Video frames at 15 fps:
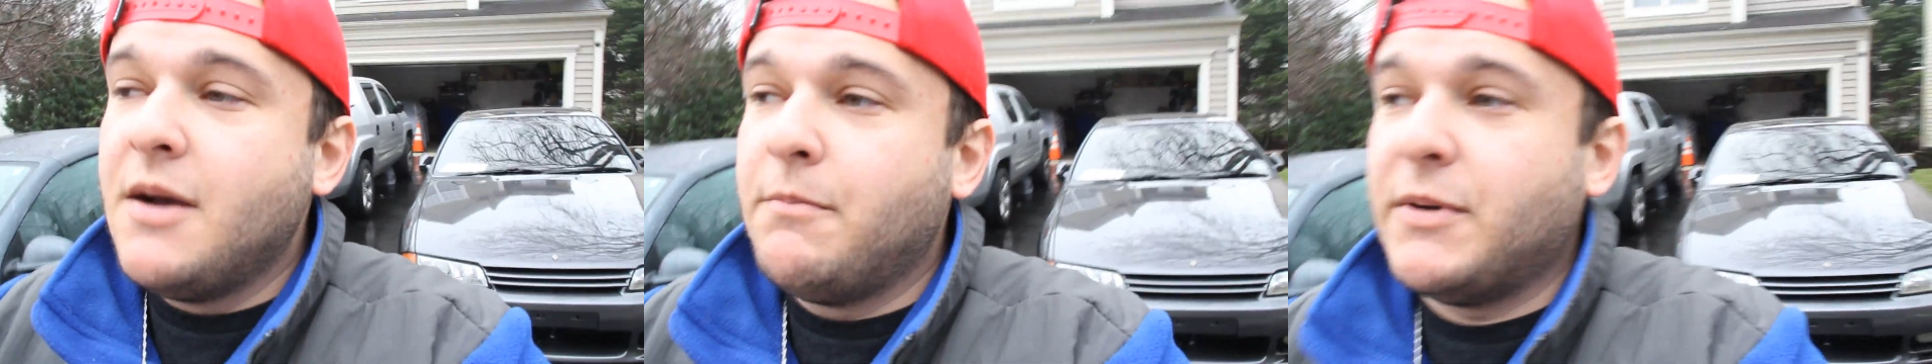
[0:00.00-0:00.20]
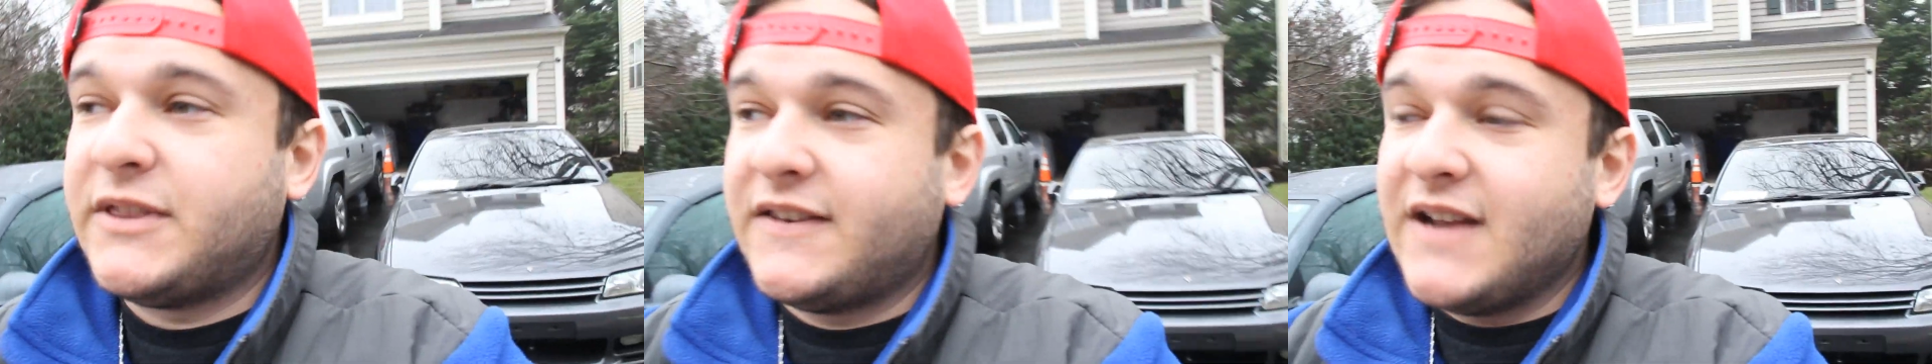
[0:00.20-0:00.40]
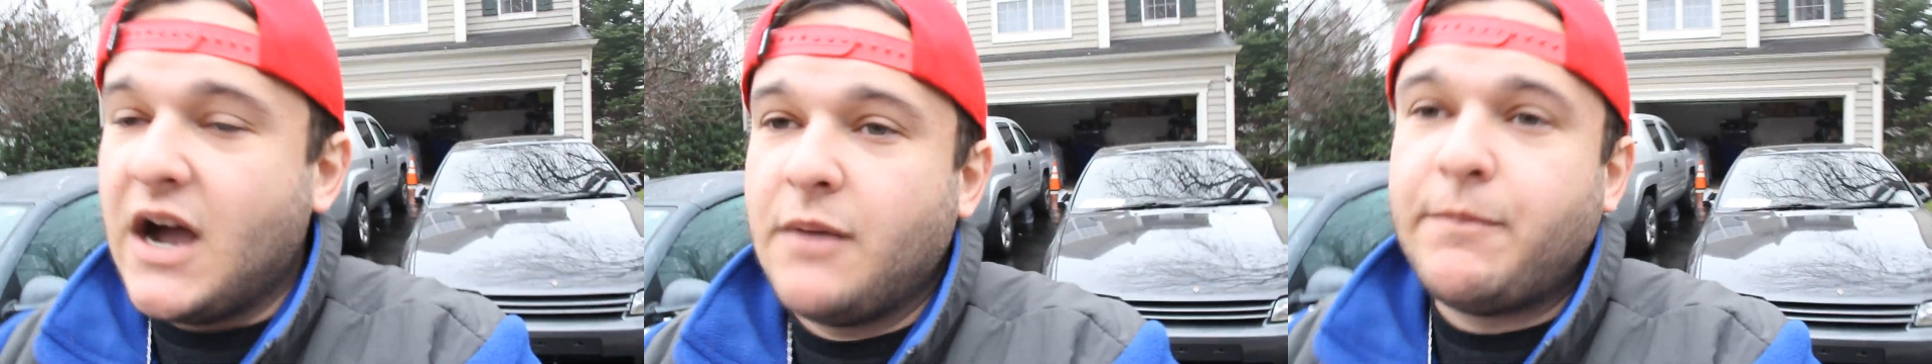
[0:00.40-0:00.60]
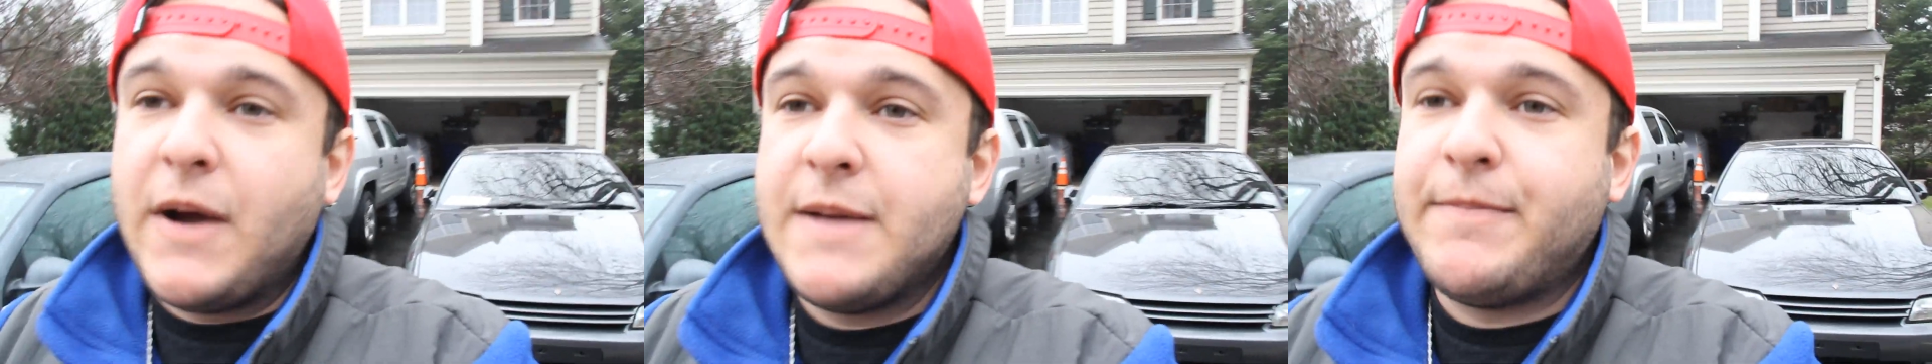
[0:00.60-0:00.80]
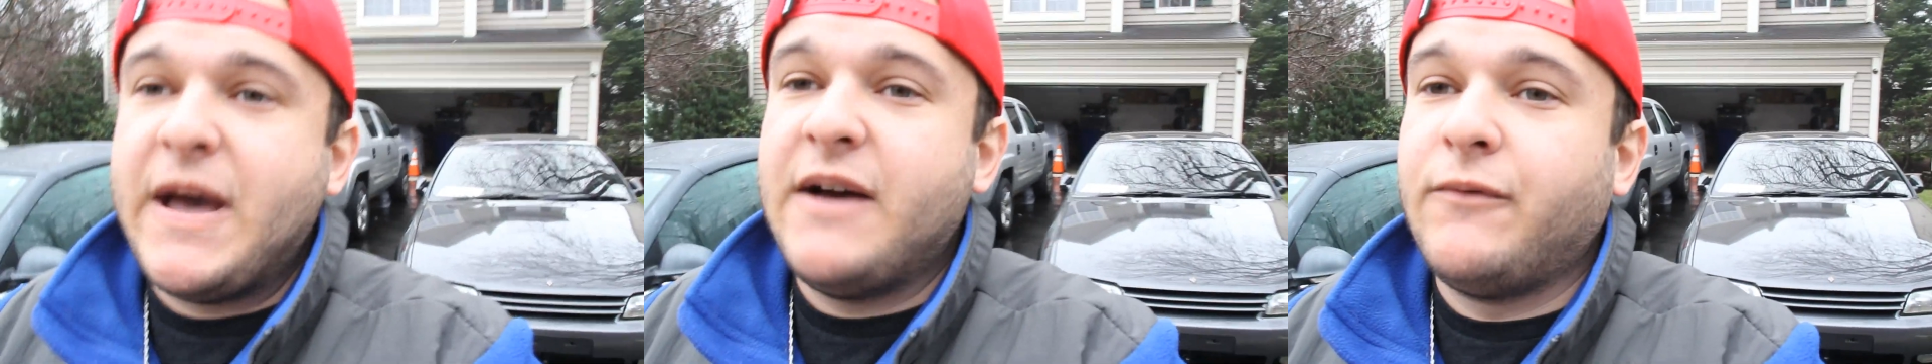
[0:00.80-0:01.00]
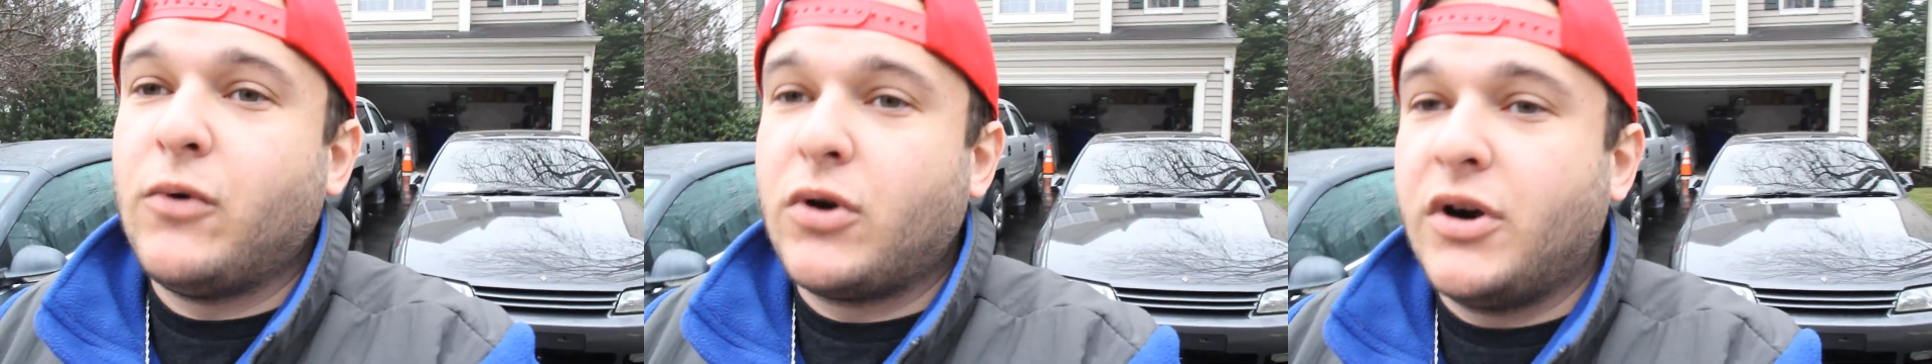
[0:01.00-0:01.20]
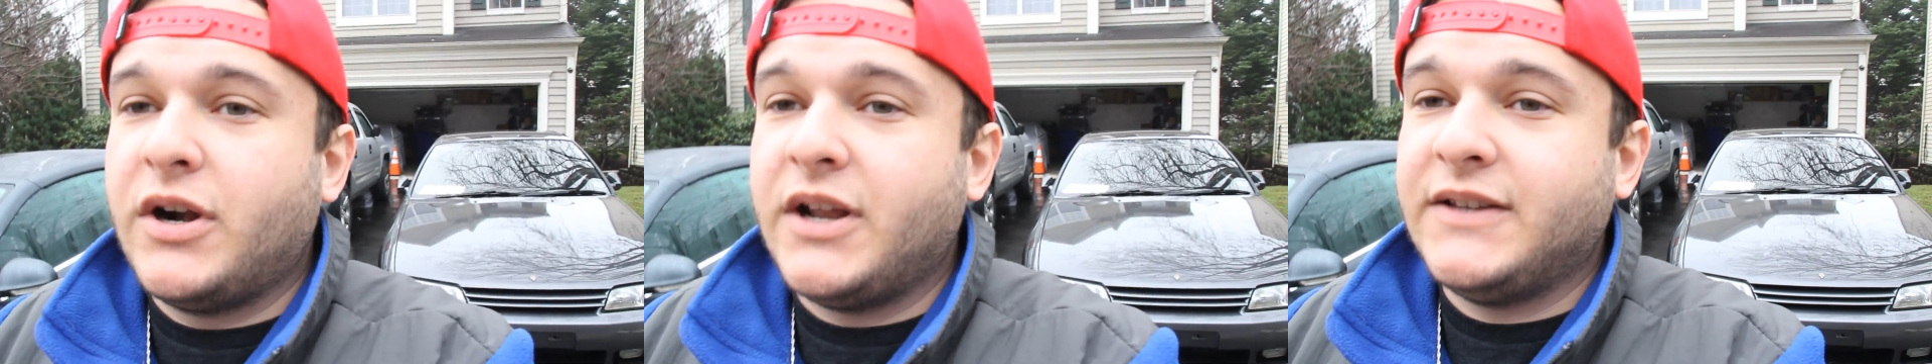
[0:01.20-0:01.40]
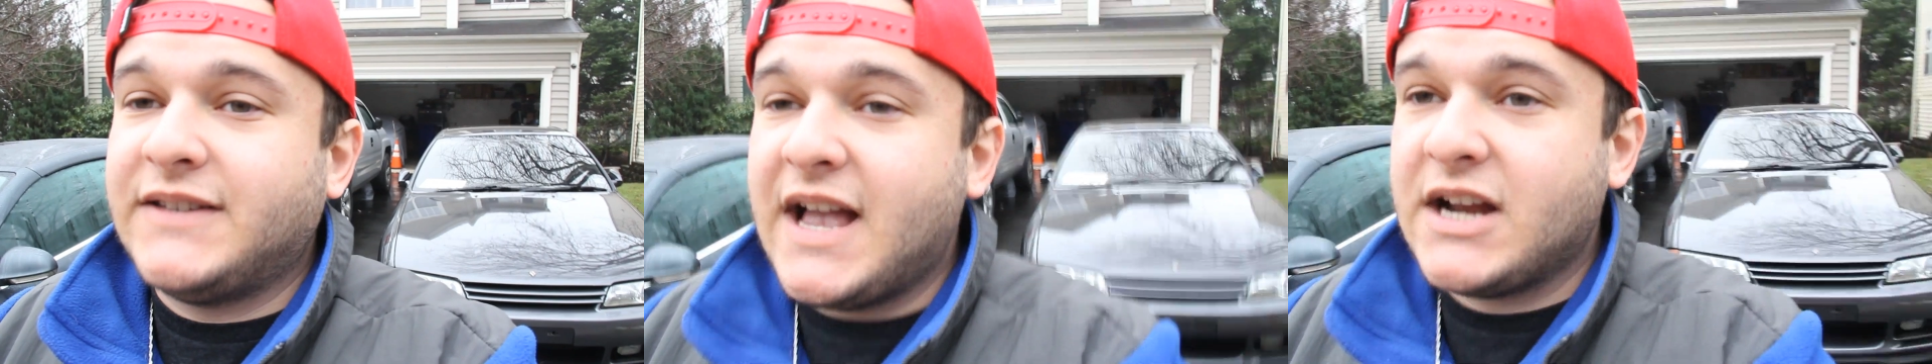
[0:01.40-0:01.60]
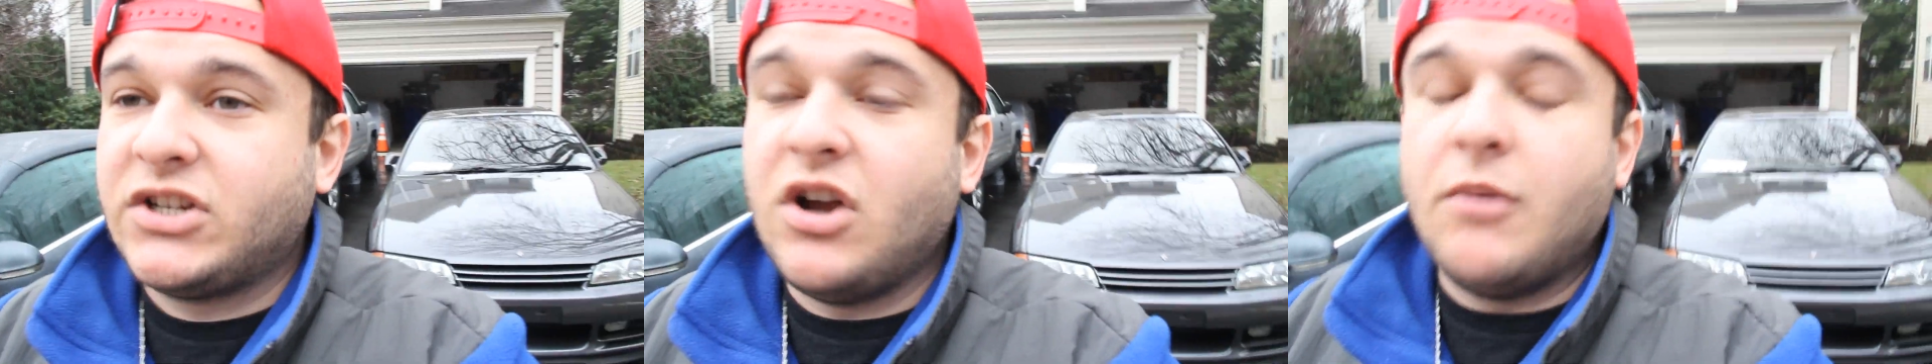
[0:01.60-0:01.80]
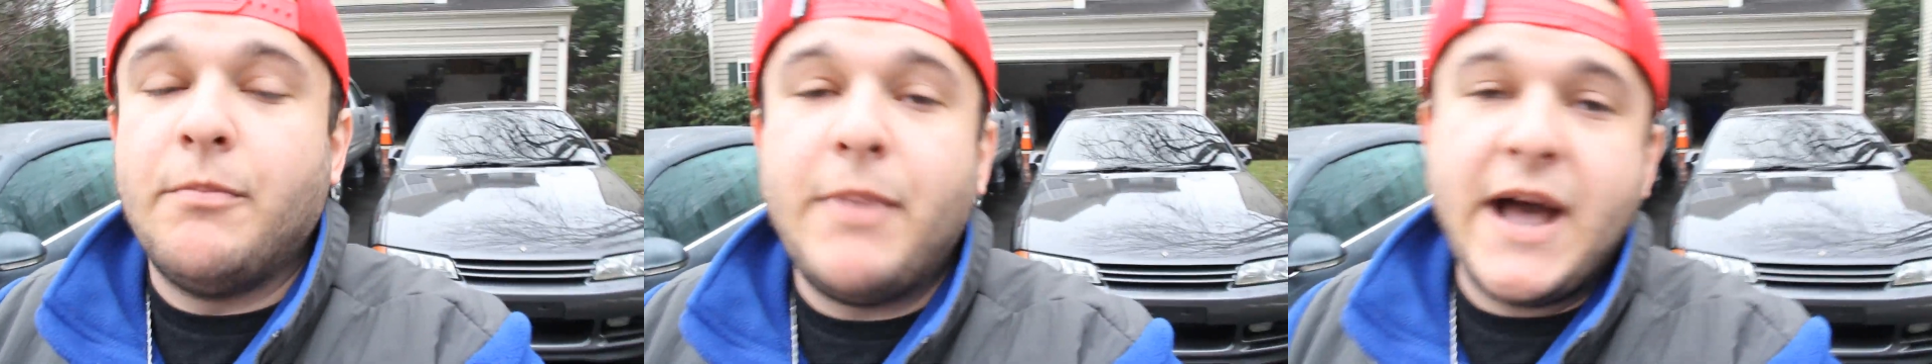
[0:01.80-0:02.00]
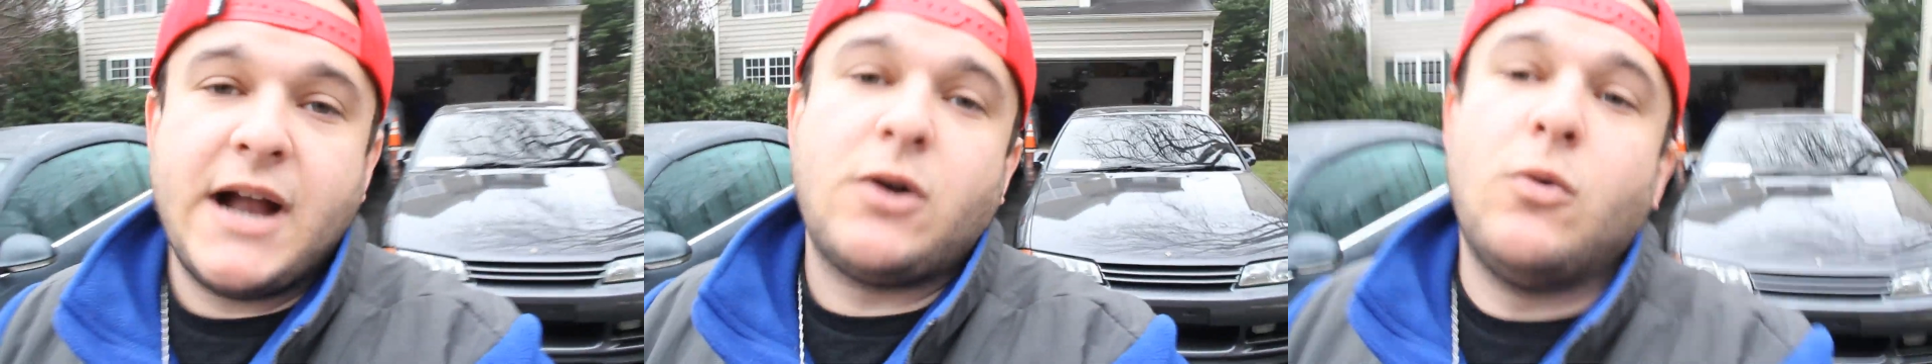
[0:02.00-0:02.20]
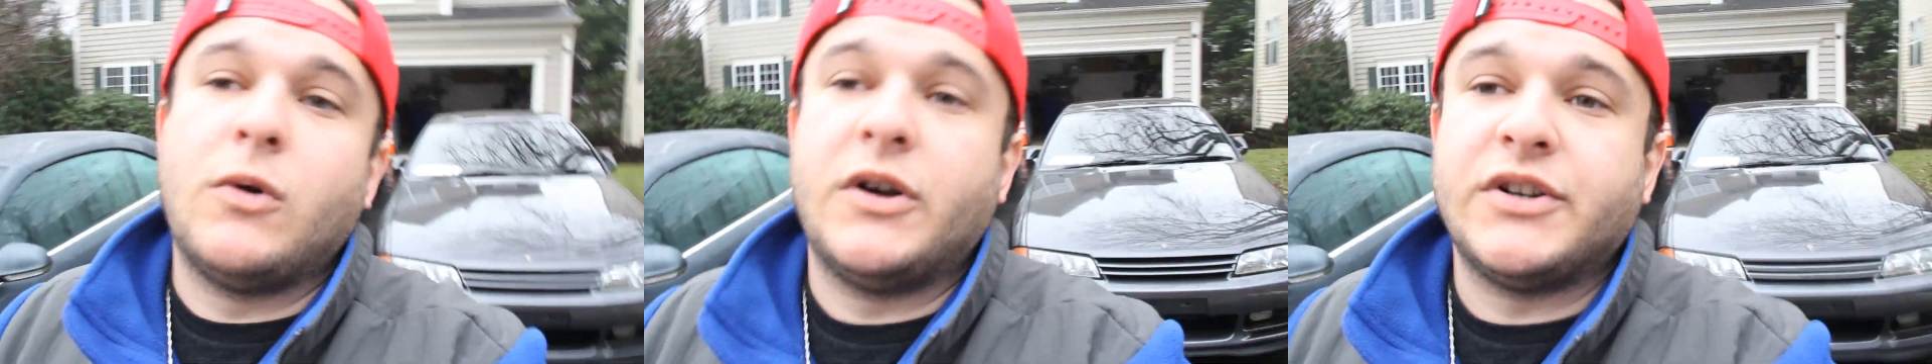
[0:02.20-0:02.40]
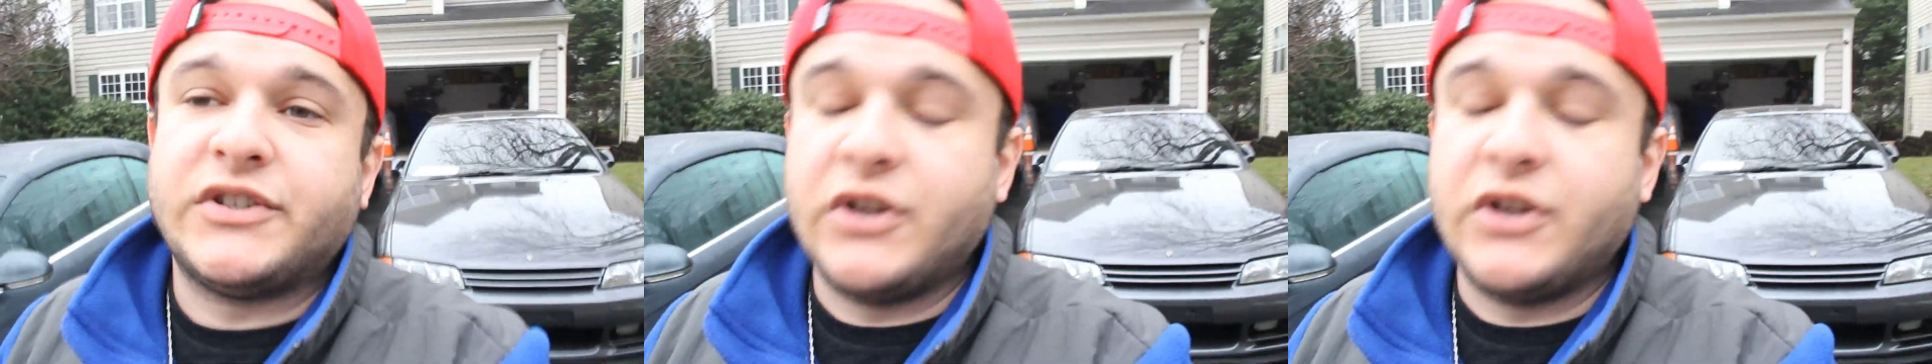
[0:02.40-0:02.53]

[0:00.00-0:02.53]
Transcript: But the downpipe I have ordered is actually on back order.